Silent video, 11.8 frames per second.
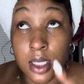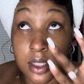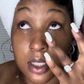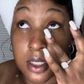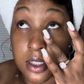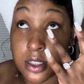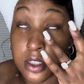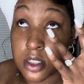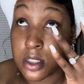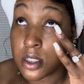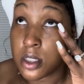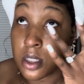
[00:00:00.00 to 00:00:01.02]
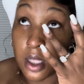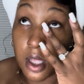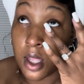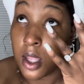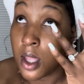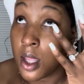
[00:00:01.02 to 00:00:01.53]
I think it's just
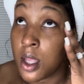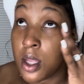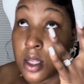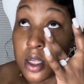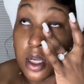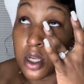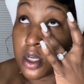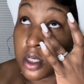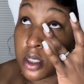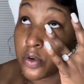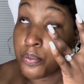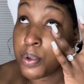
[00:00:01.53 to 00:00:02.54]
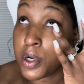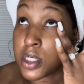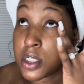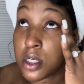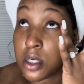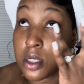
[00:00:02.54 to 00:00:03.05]
good enough
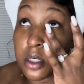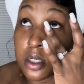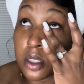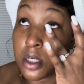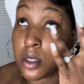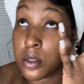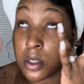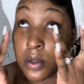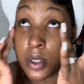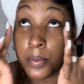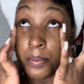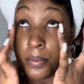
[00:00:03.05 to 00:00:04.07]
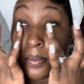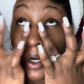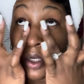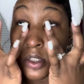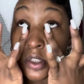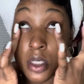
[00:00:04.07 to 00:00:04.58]
pressure. You know, you don't want to
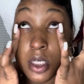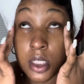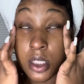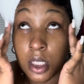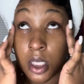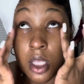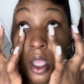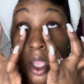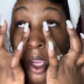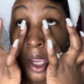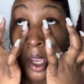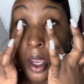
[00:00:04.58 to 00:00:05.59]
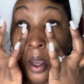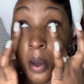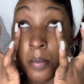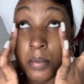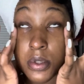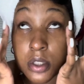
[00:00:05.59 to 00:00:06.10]
puncture anything.
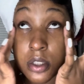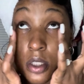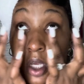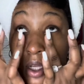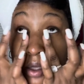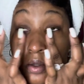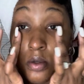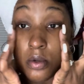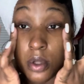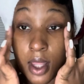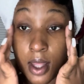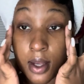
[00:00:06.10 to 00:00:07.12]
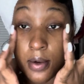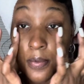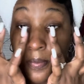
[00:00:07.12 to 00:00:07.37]
Just kind of do that.